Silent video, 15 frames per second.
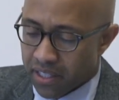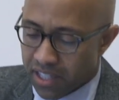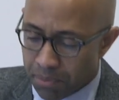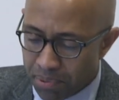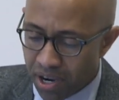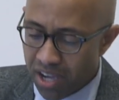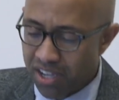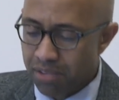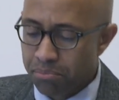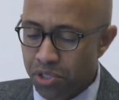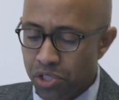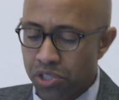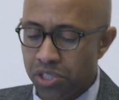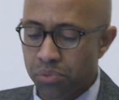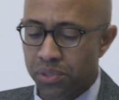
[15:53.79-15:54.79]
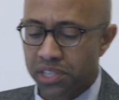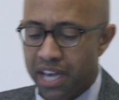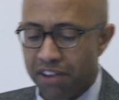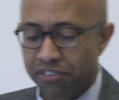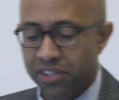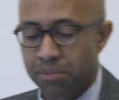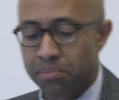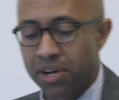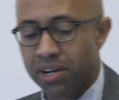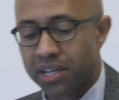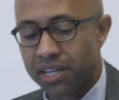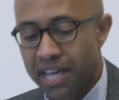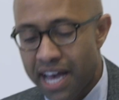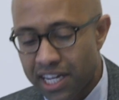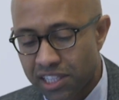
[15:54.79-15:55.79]
Cabral communed with African
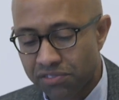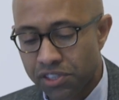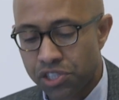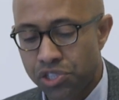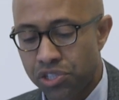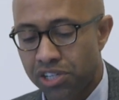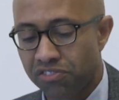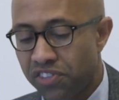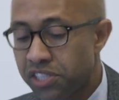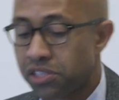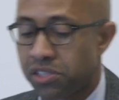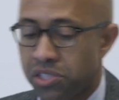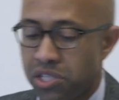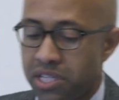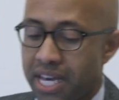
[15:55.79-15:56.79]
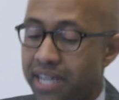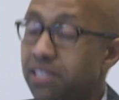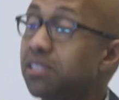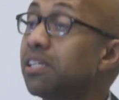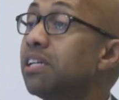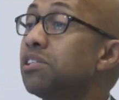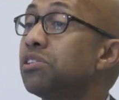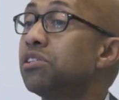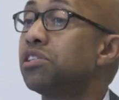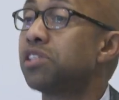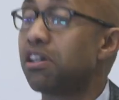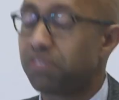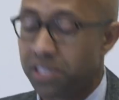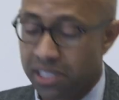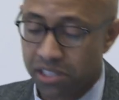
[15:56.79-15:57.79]
American activists during visits to the United States in
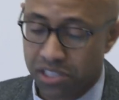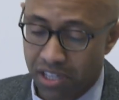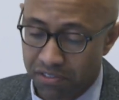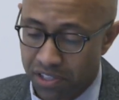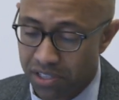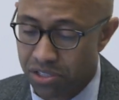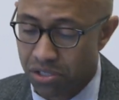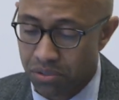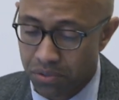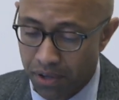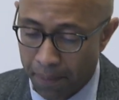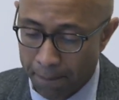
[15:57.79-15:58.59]
70 and 72.